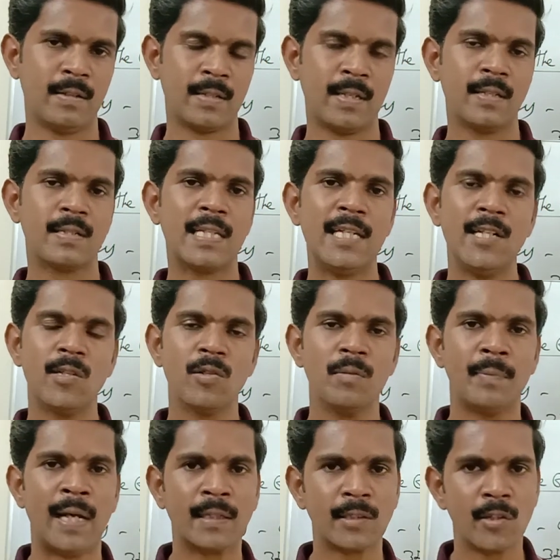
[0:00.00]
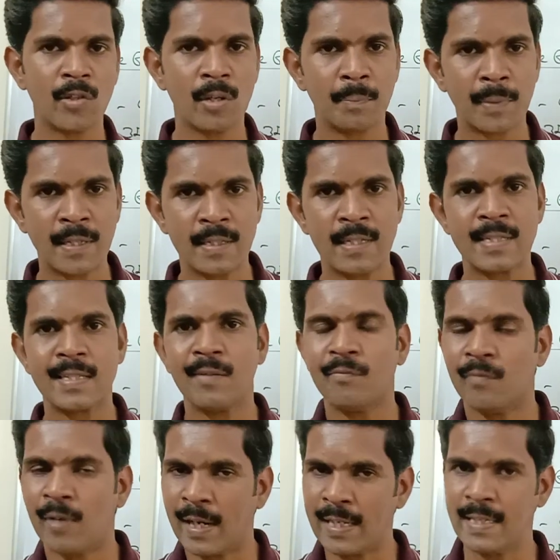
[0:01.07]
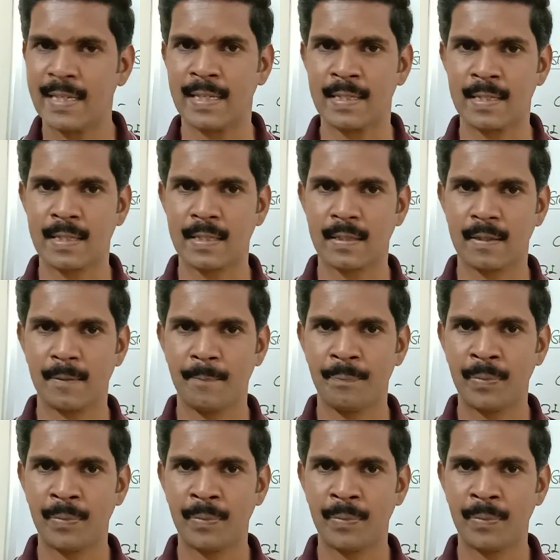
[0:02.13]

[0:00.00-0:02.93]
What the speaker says: Here T2 bacteriophage is a virus.